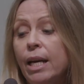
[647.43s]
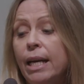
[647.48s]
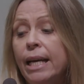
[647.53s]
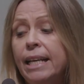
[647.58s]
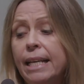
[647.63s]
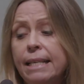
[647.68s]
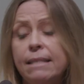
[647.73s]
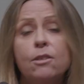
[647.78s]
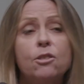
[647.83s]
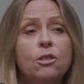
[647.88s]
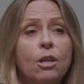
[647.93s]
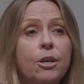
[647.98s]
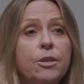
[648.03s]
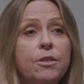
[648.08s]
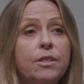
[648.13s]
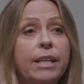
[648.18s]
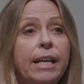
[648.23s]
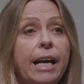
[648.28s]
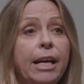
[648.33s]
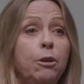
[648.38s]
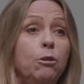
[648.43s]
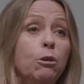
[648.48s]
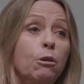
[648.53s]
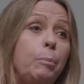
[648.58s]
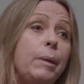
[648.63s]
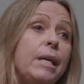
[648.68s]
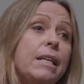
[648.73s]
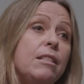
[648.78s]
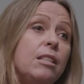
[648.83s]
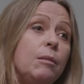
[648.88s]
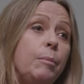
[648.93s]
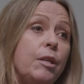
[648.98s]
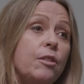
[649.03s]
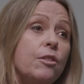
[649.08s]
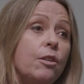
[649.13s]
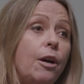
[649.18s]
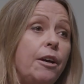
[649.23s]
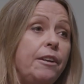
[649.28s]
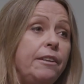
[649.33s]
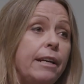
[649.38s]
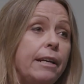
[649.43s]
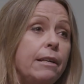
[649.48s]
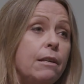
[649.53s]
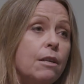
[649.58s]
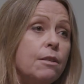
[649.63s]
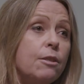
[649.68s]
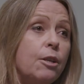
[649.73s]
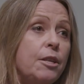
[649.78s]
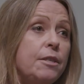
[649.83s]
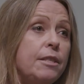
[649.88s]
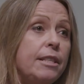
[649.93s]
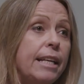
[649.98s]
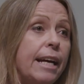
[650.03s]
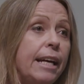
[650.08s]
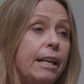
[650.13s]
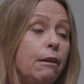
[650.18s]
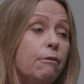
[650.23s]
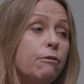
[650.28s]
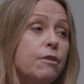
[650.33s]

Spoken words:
it is associated or appears to be associated